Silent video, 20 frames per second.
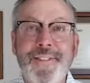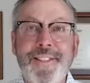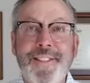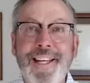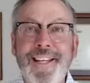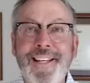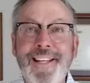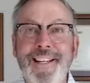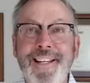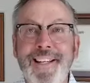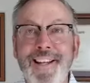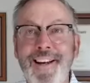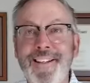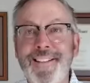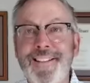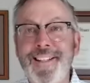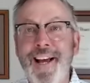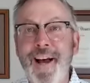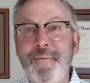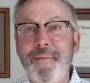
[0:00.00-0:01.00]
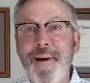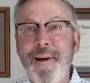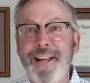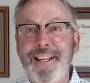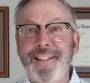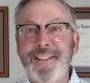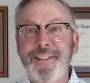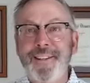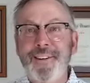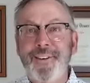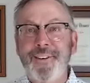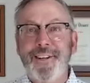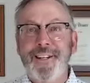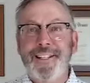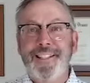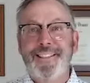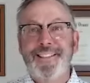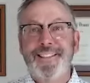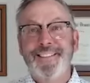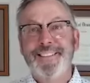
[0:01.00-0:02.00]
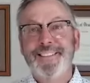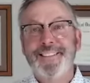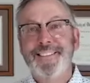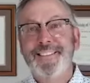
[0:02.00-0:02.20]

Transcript: I haven't seen you in a long time. How you doing?